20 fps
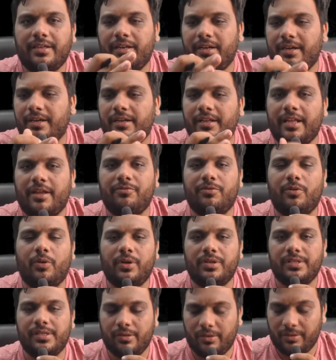Currently I'm
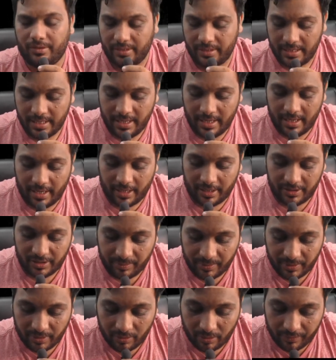focusing on the
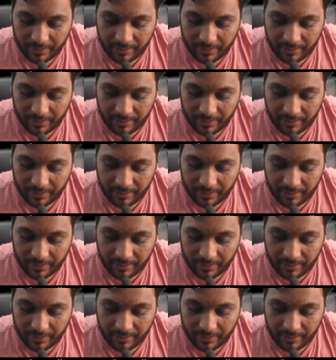RTP